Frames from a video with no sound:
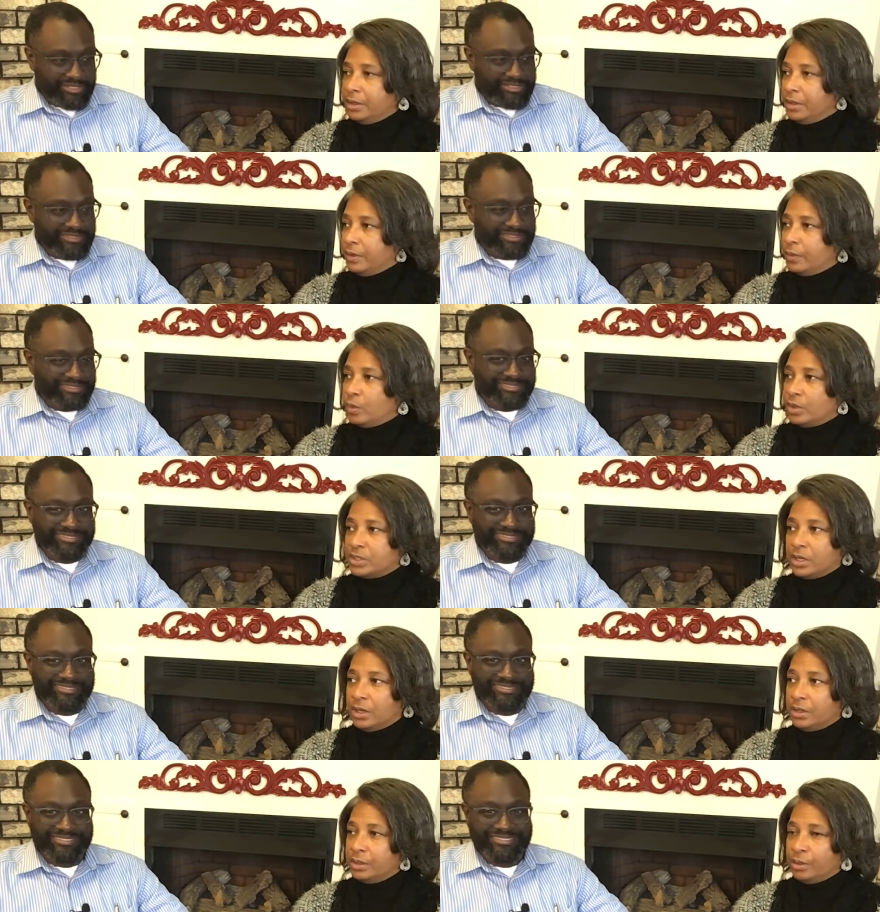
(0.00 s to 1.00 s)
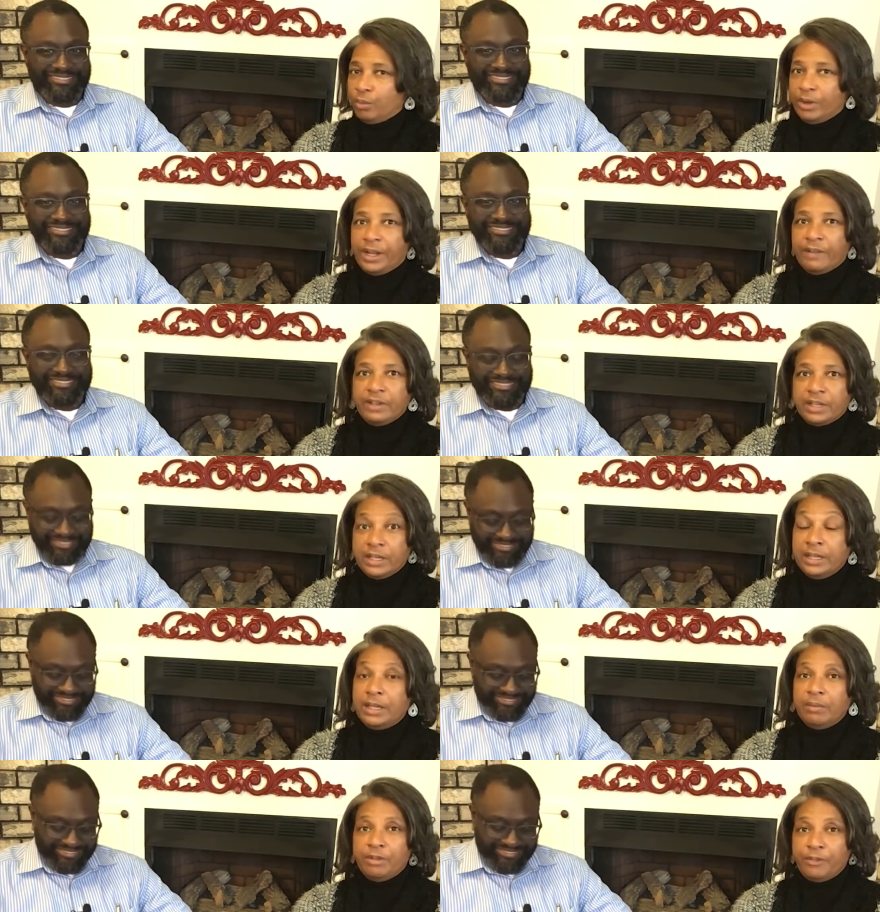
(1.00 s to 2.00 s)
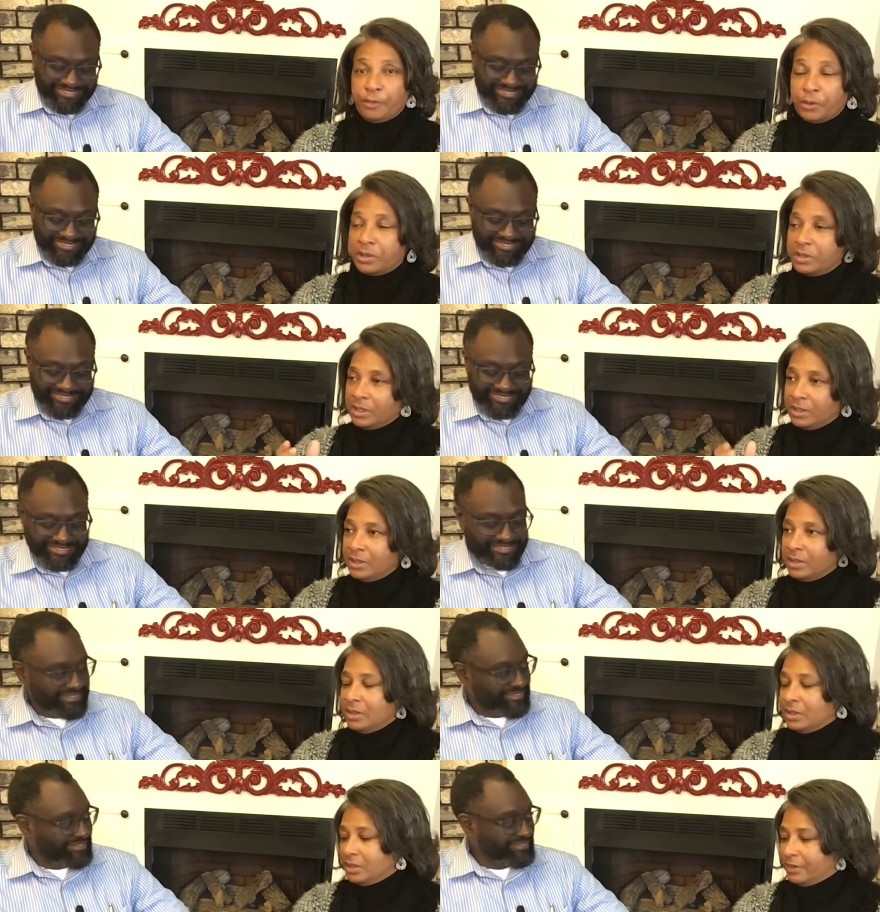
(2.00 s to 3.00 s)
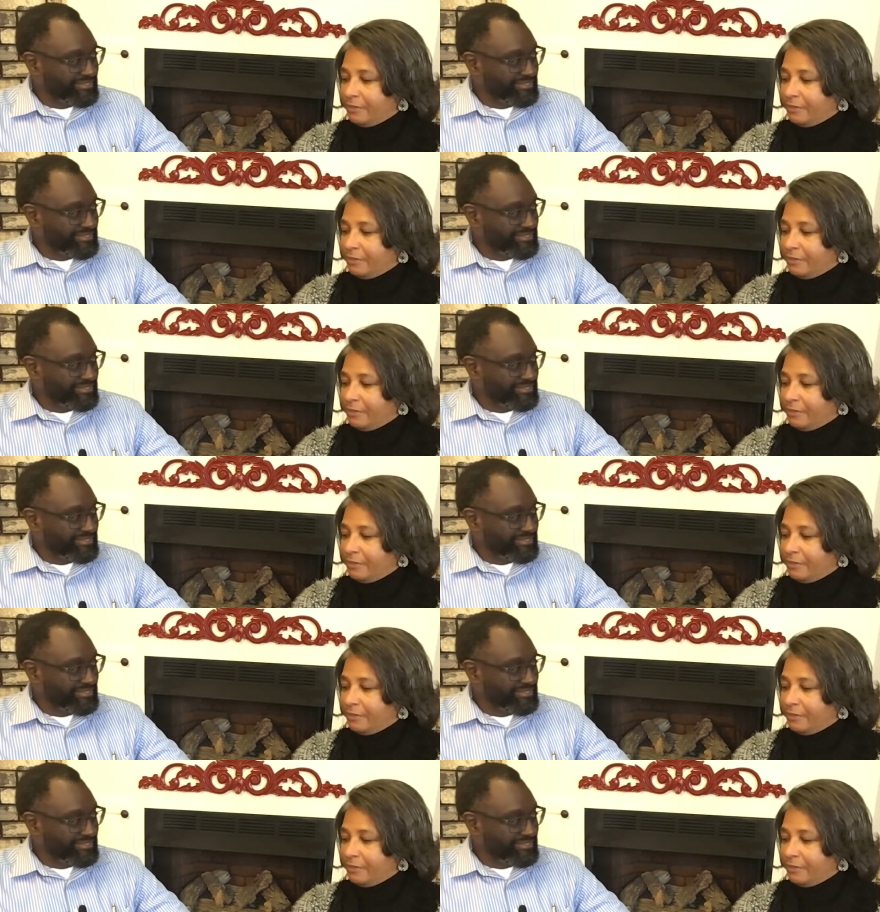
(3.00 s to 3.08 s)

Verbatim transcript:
Speaker 1: you know, it wants all the whatever it can get before the, the